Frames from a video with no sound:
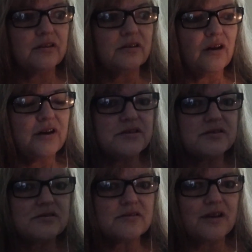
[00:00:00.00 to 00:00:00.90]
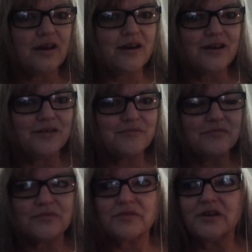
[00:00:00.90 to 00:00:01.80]
nice, what
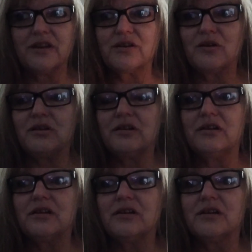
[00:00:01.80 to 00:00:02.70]
do they call it?